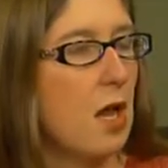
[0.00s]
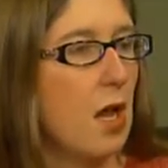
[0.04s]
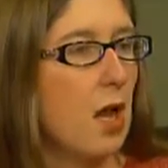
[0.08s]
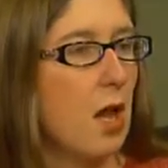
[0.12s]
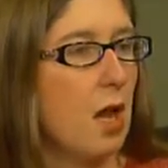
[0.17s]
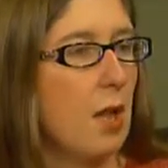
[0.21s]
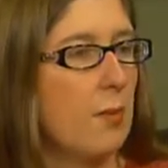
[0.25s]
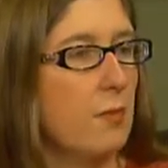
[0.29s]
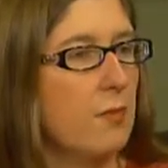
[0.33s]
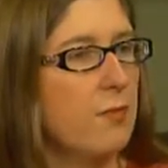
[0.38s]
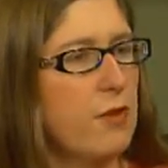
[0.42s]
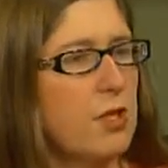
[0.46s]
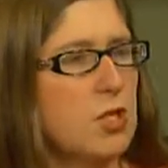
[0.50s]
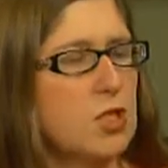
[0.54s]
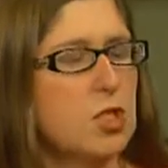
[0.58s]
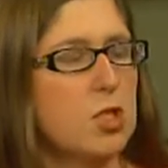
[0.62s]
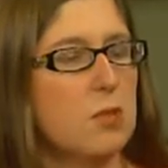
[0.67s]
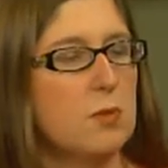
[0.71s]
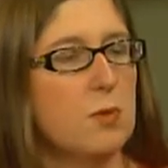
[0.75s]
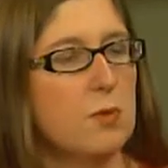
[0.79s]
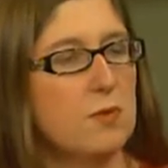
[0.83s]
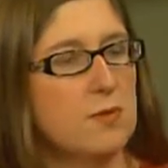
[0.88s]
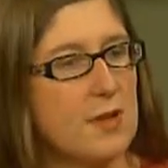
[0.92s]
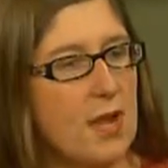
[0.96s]

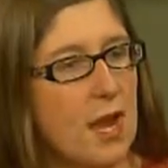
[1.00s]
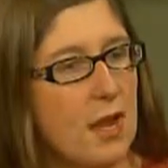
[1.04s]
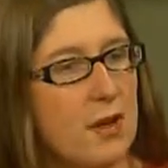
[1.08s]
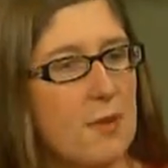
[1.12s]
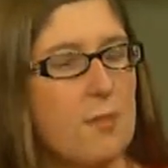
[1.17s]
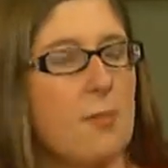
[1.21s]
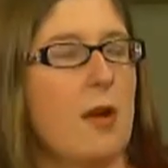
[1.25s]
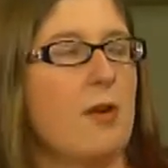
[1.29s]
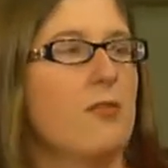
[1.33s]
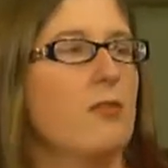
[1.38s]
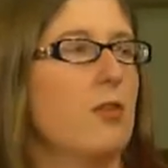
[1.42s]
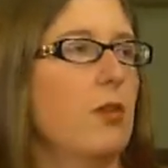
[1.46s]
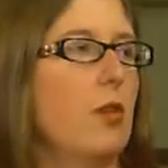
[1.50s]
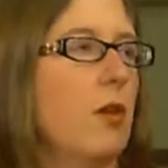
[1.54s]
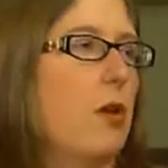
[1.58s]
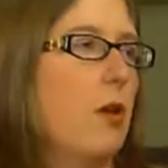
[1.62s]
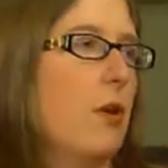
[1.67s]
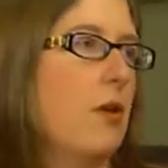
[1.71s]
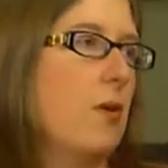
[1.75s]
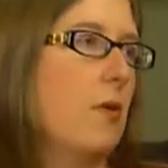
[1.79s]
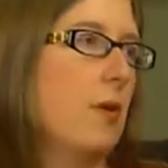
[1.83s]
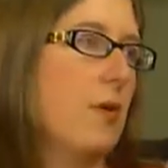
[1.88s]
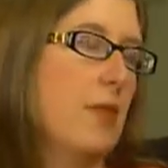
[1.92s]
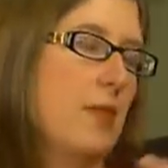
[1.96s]
Eventually moved down to
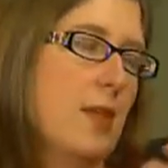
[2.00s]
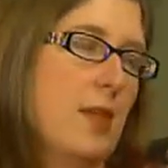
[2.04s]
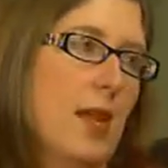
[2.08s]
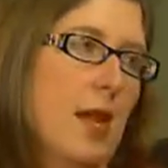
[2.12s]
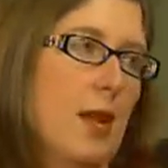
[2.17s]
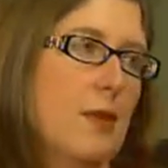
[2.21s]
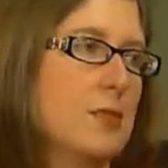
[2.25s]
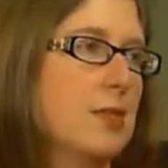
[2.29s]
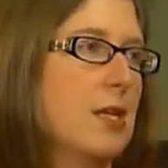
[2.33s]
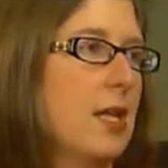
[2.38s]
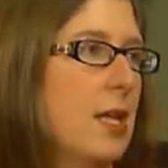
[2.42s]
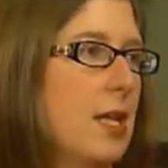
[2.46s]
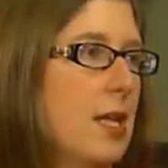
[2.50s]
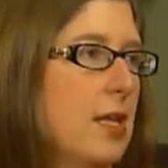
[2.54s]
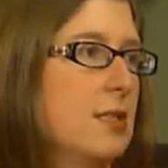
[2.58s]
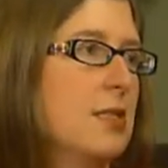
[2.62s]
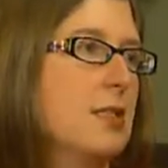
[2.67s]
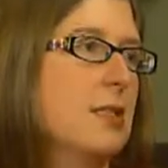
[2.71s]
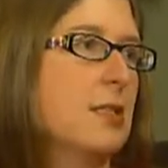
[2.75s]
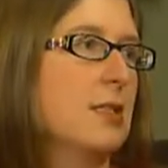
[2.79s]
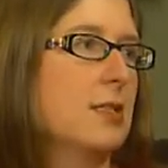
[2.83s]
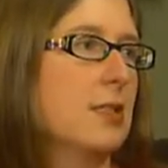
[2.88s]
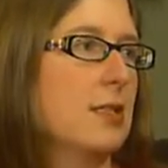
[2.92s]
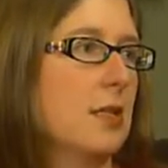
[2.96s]
Buffalo and then out to
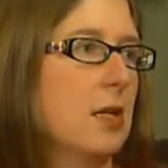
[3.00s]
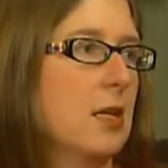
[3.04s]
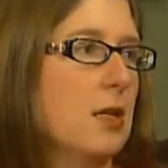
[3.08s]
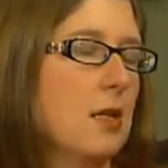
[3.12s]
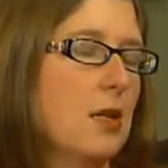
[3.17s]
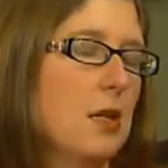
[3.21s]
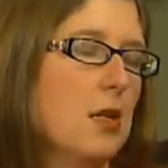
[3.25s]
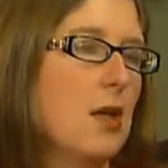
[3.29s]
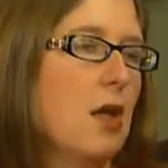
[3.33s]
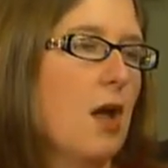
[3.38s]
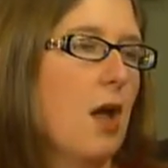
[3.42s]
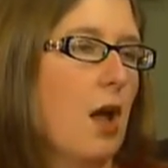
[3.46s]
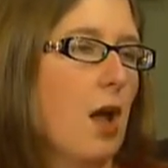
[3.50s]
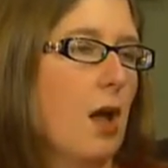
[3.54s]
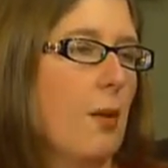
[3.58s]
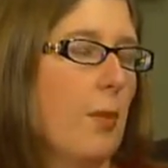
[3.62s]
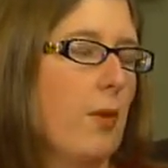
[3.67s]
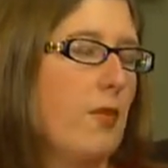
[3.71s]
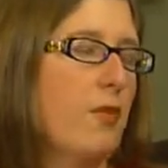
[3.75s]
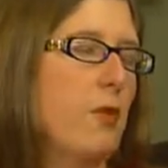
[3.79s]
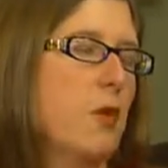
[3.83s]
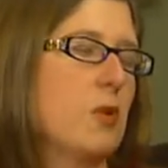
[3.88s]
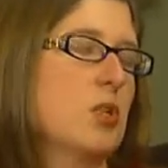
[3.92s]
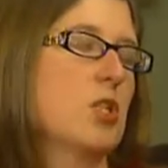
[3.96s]
Kansas, and
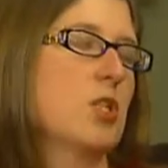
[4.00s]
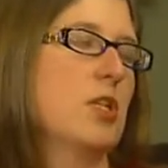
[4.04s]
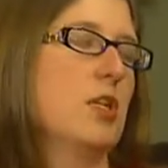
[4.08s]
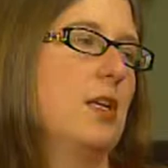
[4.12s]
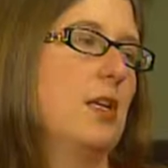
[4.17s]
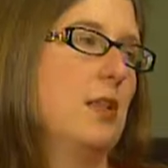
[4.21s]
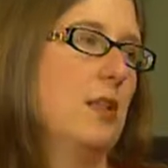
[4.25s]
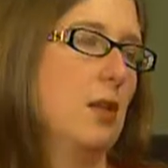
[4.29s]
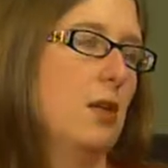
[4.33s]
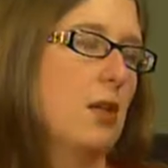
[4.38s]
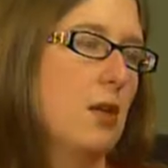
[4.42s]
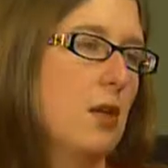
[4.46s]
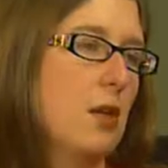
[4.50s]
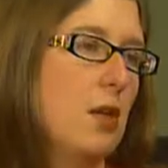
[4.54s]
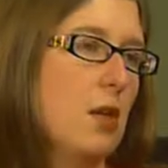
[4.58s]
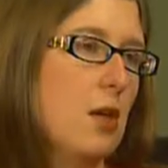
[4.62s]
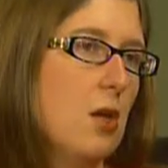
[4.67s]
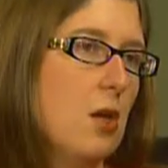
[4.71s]
unfortunately the